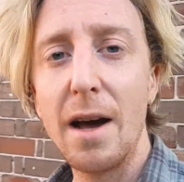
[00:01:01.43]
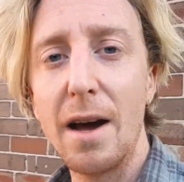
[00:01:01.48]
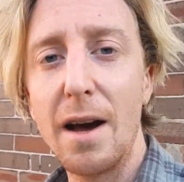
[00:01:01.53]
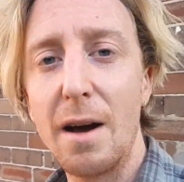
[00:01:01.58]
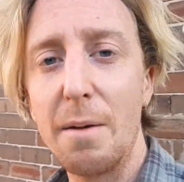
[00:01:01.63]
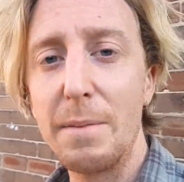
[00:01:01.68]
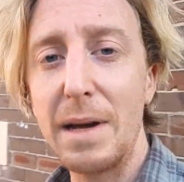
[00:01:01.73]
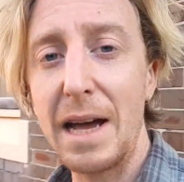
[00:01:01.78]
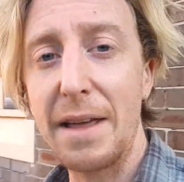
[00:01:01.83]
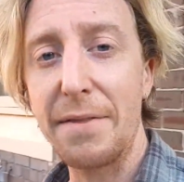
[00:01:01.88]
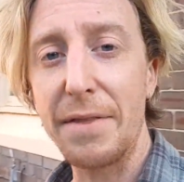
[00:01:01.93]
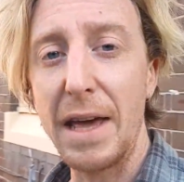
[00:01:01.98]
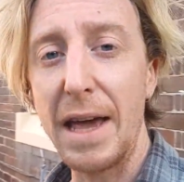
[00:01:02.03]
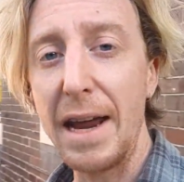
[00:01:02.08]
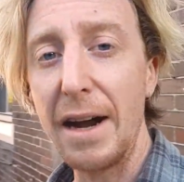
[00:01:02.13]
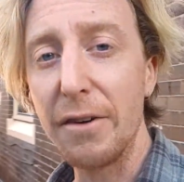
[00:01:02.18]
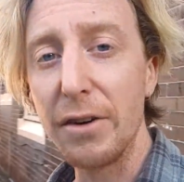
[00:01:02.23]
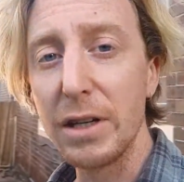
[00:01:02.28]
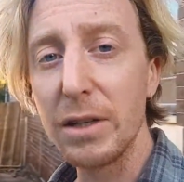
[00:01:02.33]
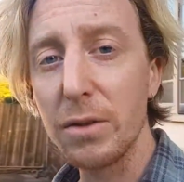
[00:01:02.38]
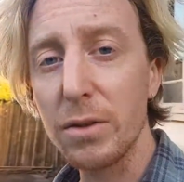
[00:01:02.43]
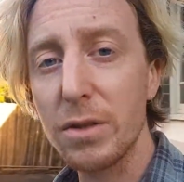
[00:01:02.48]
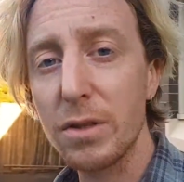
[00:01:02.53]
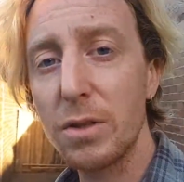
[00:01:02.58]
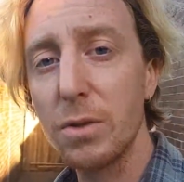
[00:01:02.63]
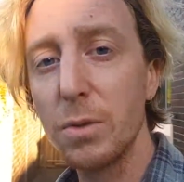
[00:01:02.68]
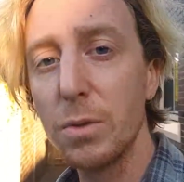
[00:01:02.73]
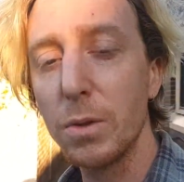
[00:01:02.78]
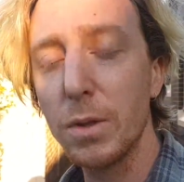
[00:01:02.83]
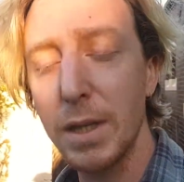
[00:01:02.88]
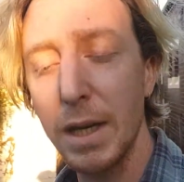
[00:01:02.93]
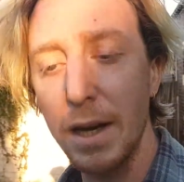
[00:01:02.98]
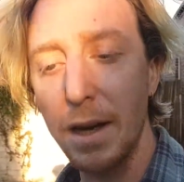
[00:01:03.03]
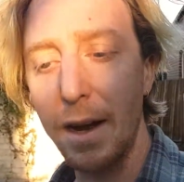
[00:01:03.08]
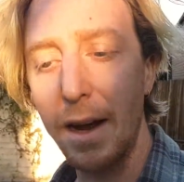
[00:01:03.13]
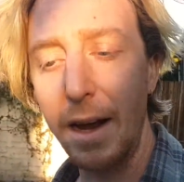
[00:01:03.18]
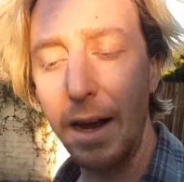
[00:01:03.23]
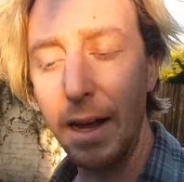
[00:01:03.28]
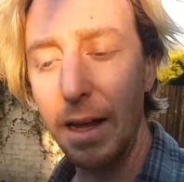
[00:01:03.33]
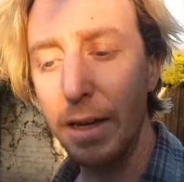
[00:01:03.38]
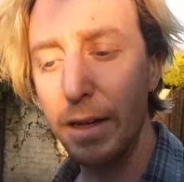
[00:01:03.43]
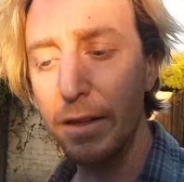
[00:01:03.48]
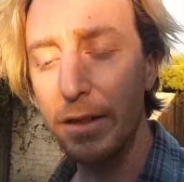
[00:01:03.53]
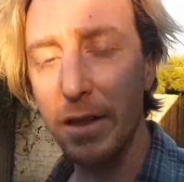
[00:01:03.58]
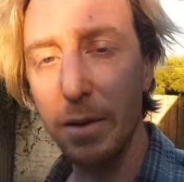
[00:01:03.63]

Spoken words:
at the aerial school that I